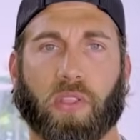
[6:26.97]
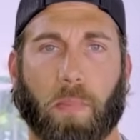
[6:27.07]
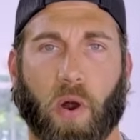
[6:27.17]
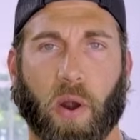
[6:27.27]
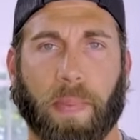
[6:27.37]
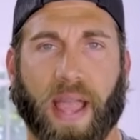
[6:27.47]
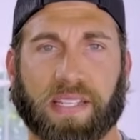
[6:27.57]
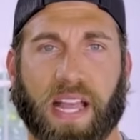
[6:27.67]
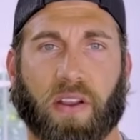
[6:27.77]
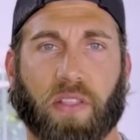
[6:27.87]
the bar back
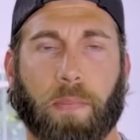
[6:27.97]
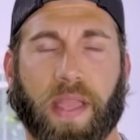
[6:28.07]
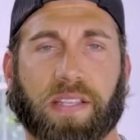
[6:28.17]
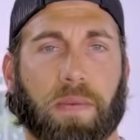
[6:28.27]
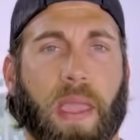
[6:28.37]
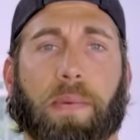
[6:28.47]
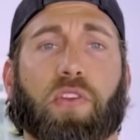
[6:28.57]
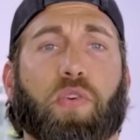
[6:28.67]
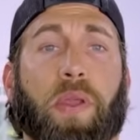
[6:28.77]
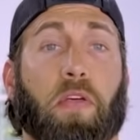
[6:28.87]
down to the pins, and maybe you're
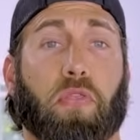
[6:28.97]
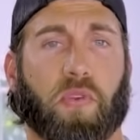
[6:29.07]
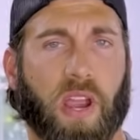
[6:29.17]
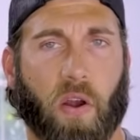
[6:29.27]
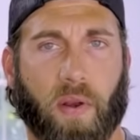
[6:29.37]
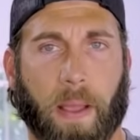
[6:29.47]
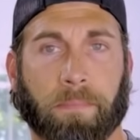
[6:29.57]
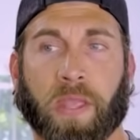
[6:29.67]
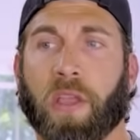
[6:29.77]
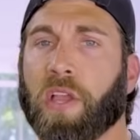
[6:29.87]
doing a 3RM,
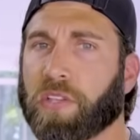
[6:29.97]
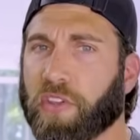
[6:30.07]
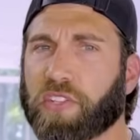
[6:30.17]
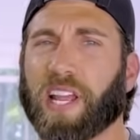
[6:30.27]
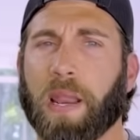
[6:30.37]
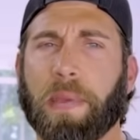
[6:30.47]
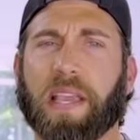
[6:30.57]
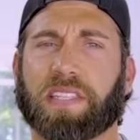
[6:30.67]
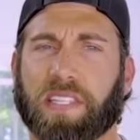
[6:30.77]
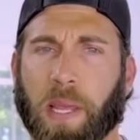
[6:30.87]
there's gonna be
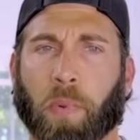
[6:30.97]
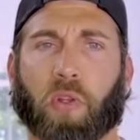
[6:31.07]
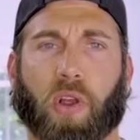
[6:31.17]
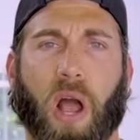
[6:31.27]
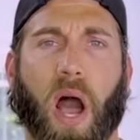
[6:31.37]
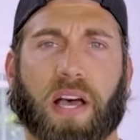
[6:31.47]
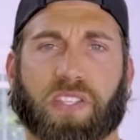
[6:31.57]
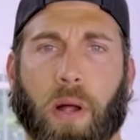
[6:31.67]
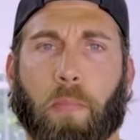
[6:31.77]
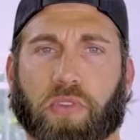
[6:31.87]
a similar
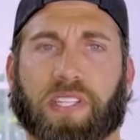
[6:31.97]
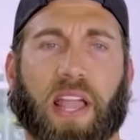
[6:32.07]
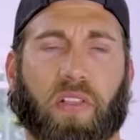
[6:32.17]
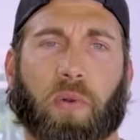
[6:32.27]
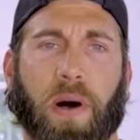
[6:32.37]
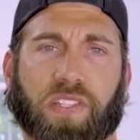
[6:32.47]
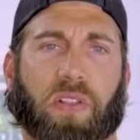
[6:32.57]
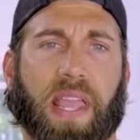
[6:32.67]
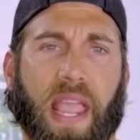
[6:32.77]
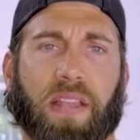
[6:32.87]
cost on both skeletal
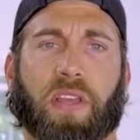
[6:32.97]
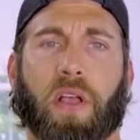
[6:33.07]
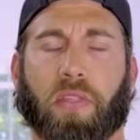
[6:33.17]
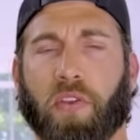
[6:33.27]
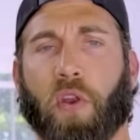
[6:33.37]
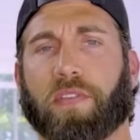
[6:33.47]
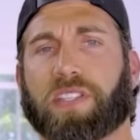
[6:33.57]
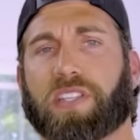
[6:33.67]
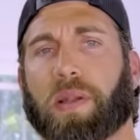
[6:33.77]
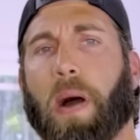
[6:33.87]
muscle and the nervous
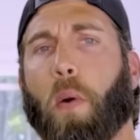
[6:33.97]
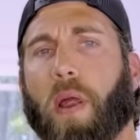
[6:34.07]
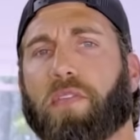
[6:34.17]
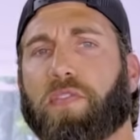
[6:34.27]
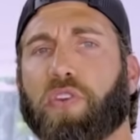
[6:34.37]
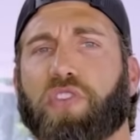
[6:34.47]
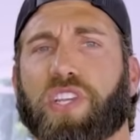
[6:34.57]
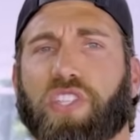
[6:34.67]
system. However, if you just